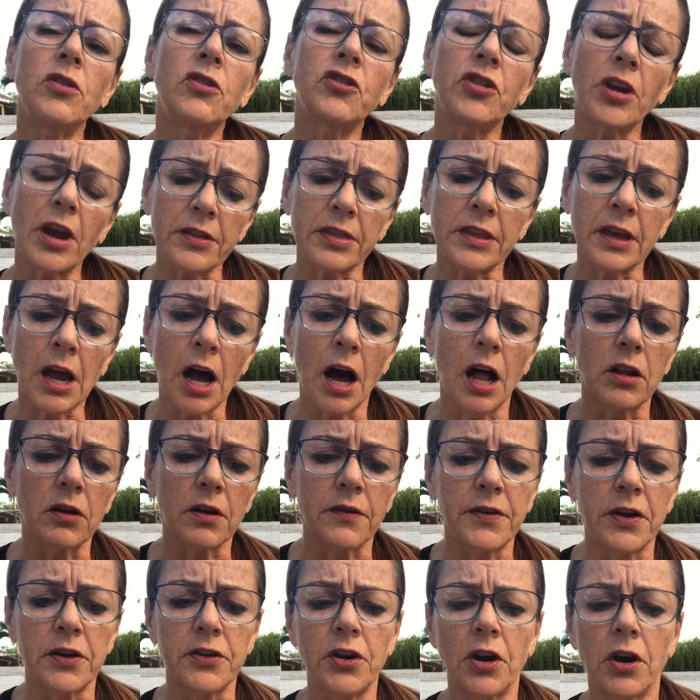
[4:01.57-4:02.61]
Check the color
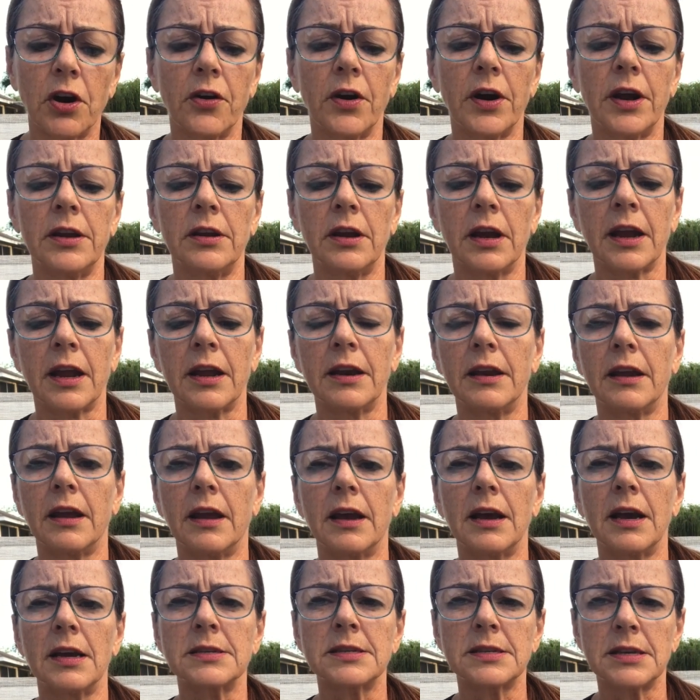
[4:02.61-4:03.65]
of your urine. It can
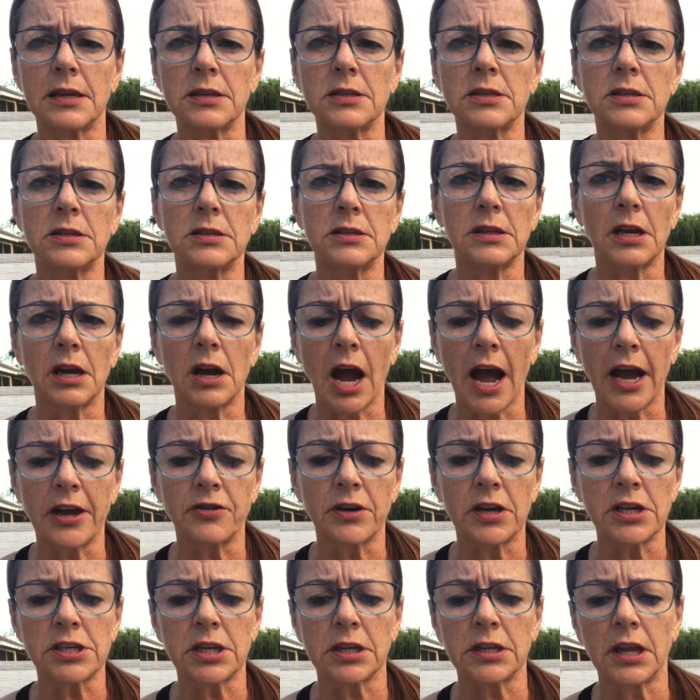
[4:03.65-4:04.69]
assess their
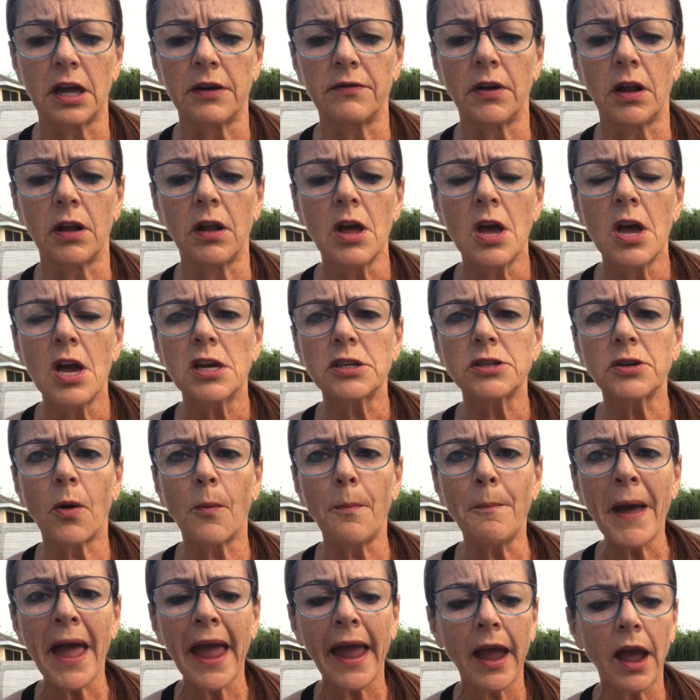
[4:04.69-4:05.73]
hydration level.
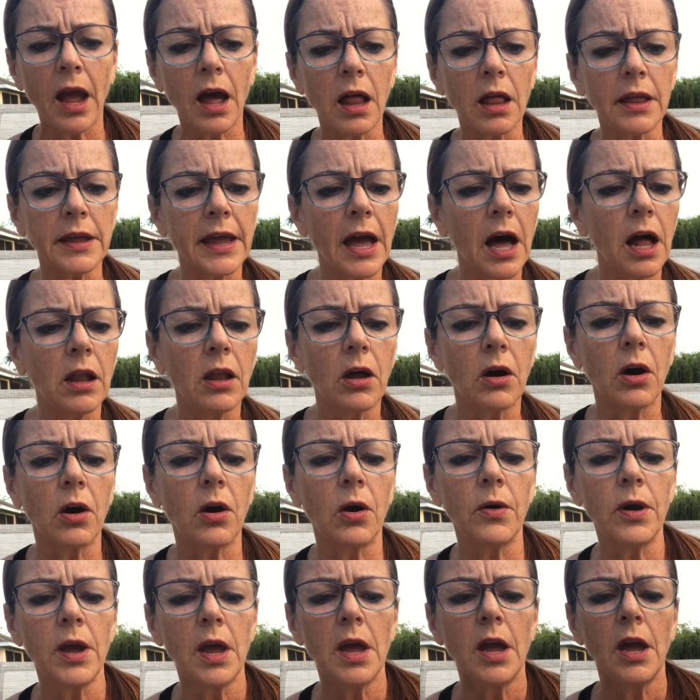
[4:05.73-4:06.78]
So pale
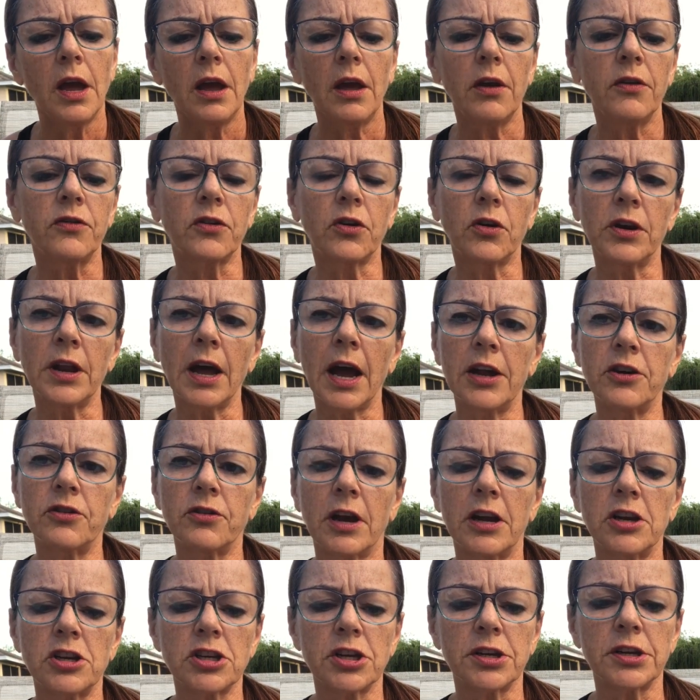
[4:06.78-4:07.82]
yellow is good
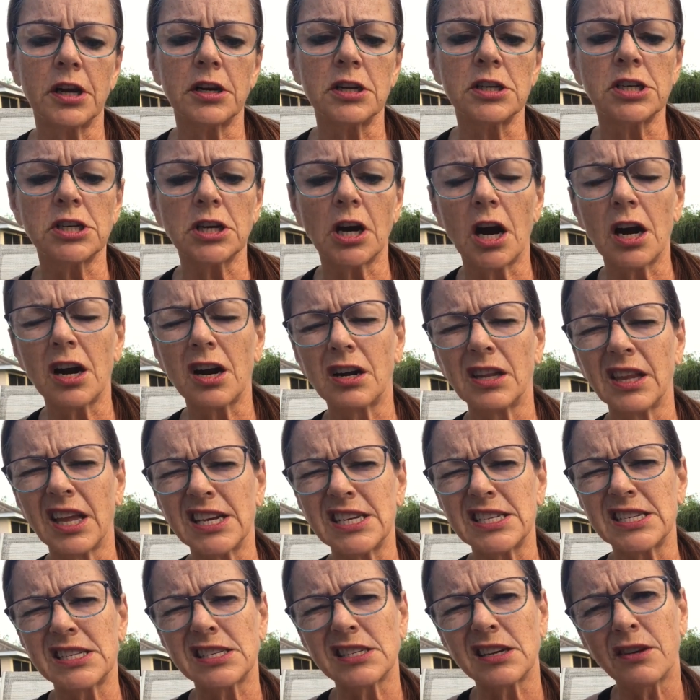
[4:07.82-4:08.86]
hydration, or darker
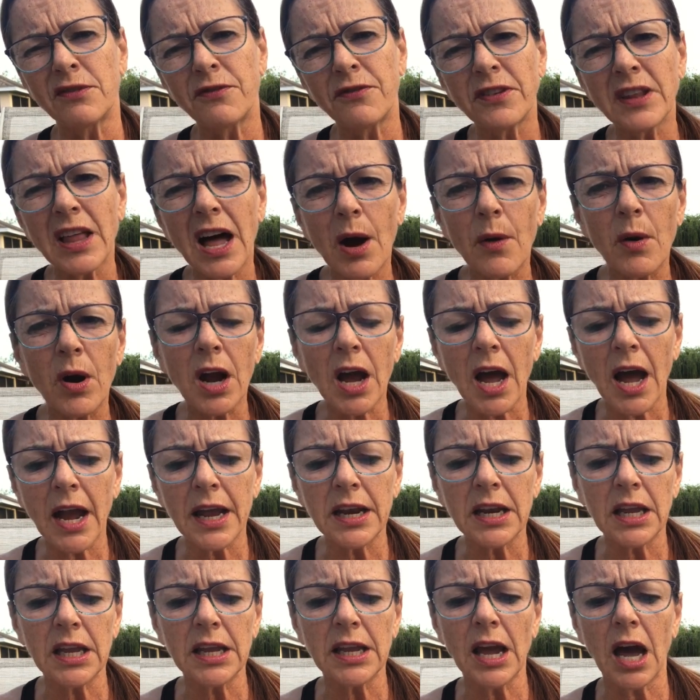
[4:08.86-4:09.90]
like sunflower
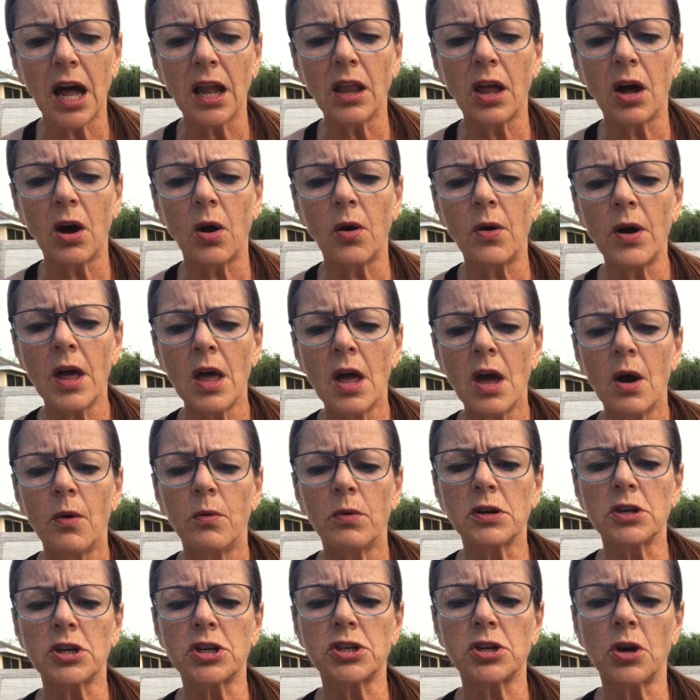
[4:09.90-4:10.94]
kind of yellow
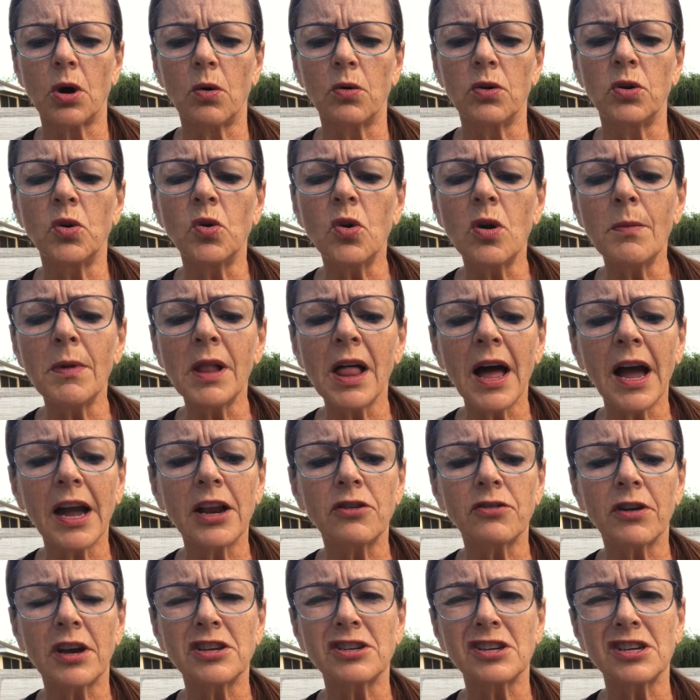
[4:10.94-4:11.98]
will show normal
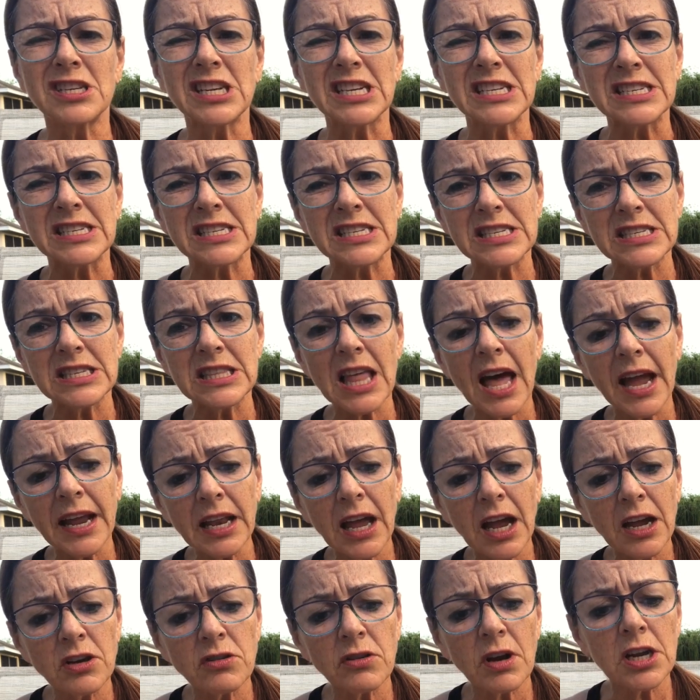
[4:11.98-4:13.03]
hydration to slight
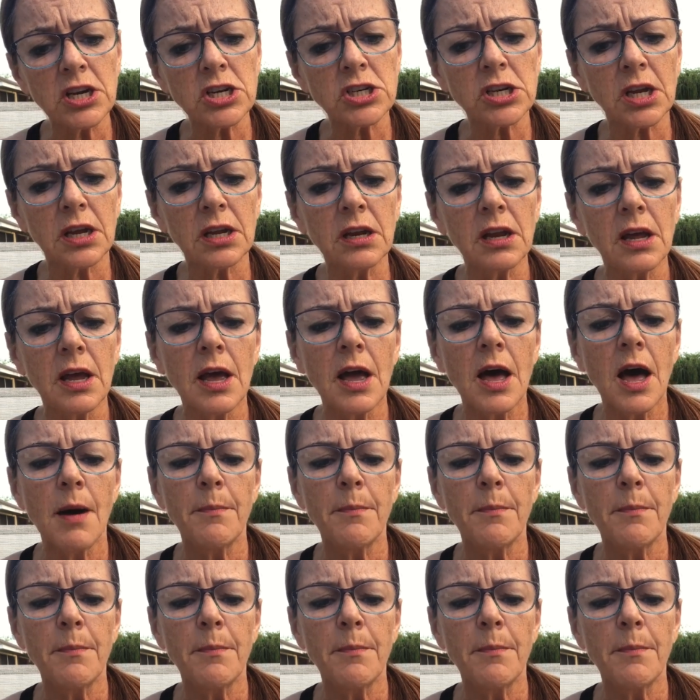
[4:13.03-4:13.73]
hydration.